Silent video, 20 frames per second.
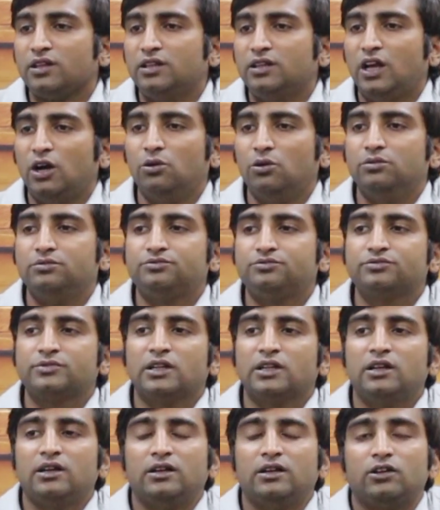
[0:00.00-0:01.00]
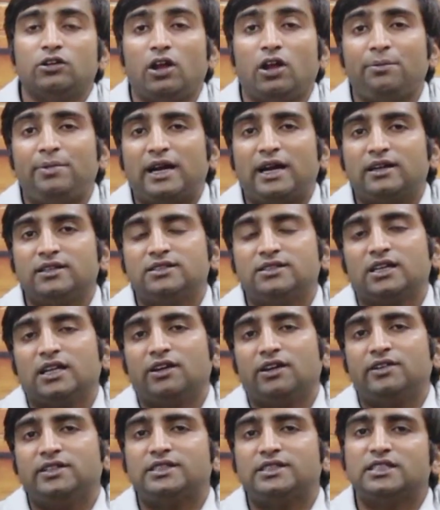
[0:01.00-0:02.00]
Now, non-practicing
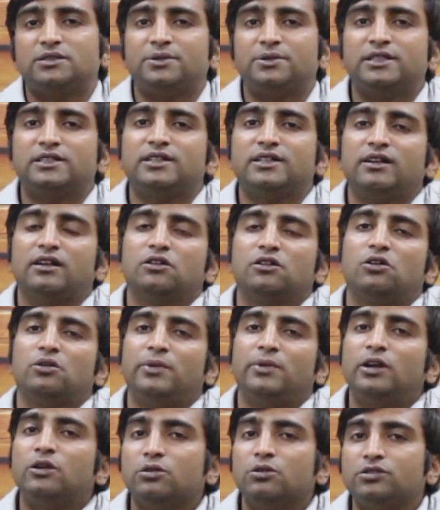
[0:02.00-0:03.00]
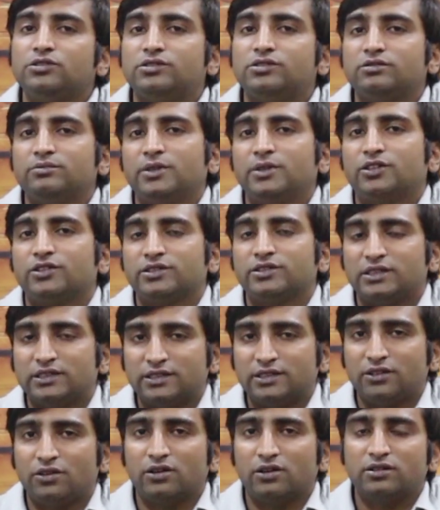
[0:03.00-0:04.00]
allowance as per the central government rules, because there
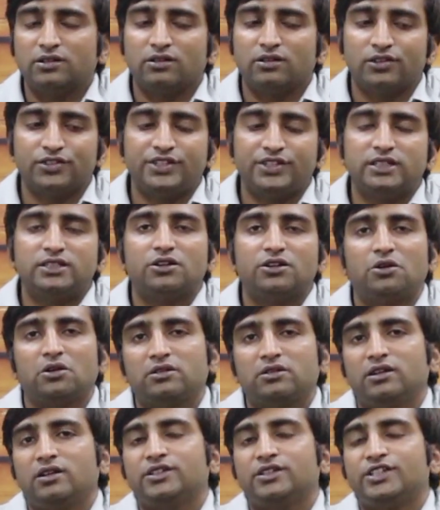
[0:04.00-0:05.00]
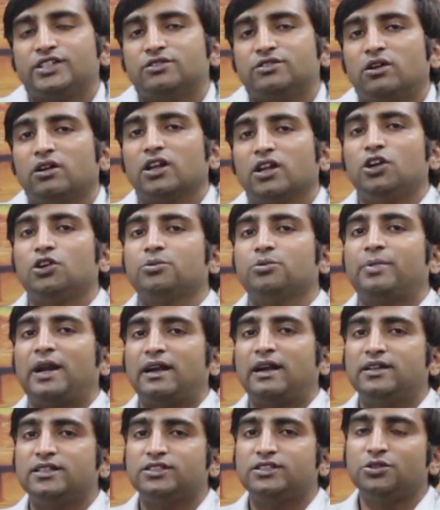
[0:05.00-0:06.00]
is a doctor or she is a doctor, she is not allowed to
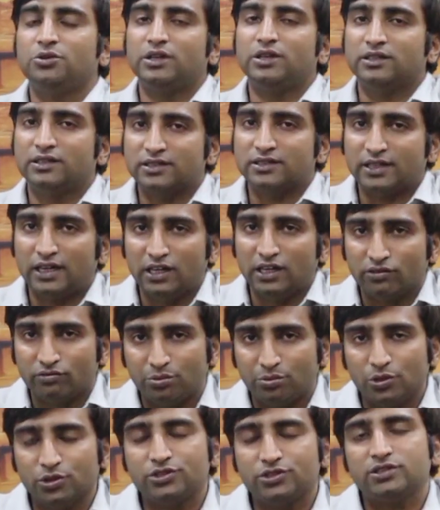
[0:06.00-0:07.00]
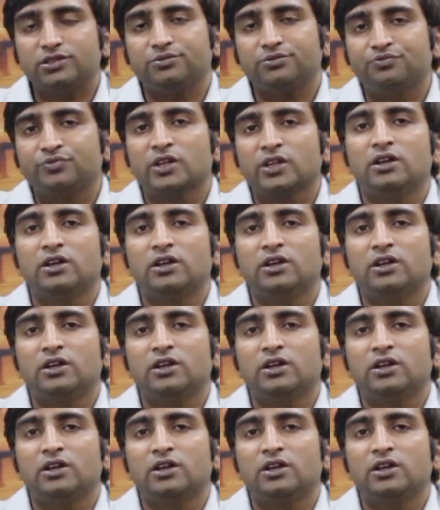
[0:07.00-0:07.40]
practice during this kind of post.